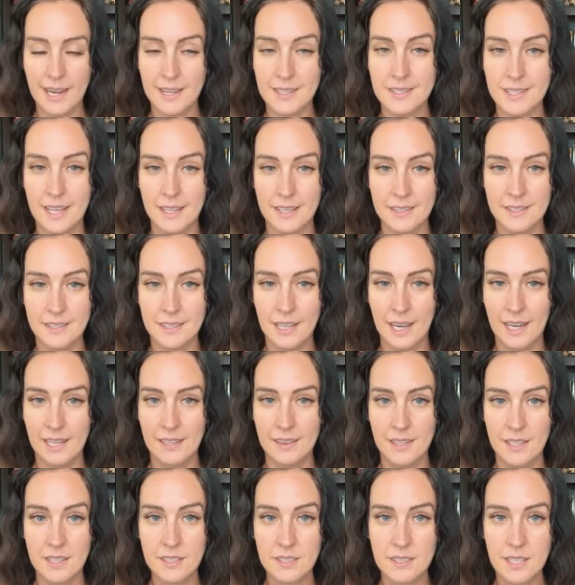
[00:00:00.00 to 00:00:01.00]
I set
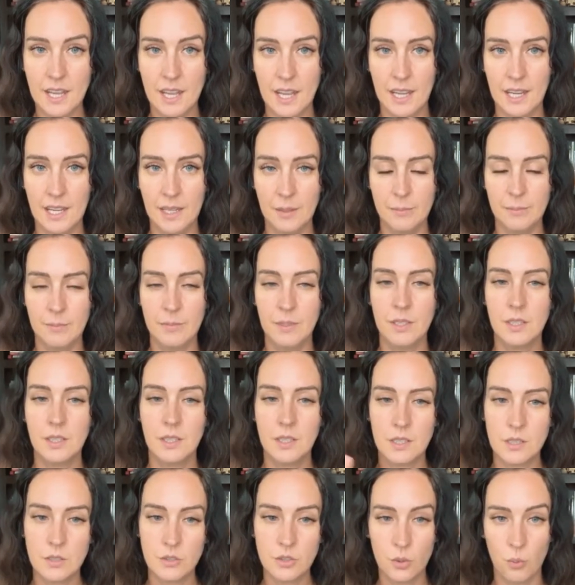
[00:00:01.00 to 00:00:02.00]
aside this time
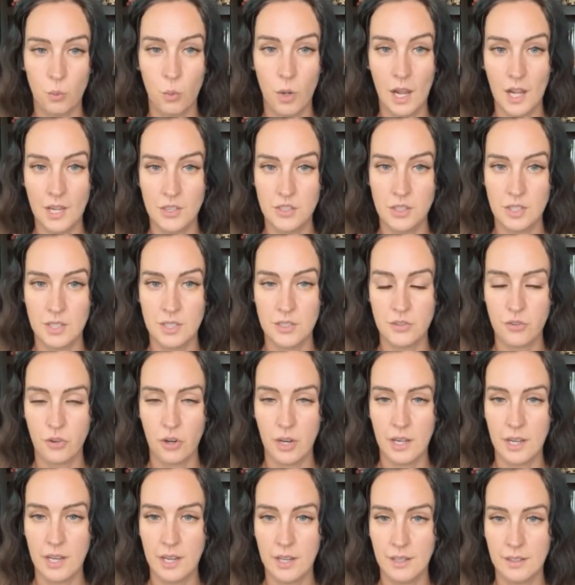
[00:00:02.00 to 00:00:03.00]
to watch this
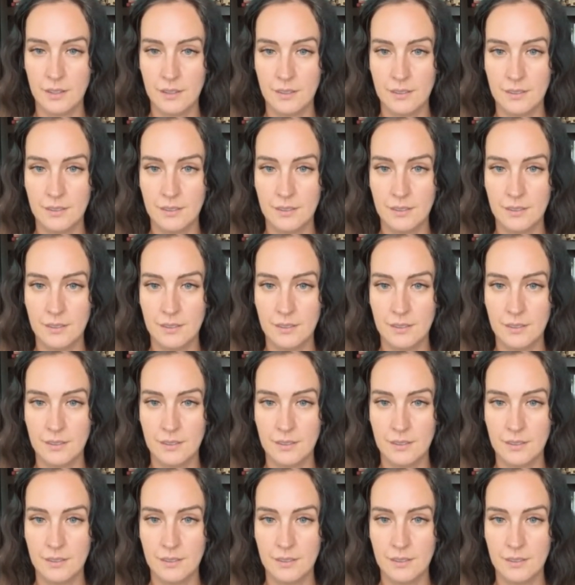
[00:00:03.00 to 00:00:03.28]
training.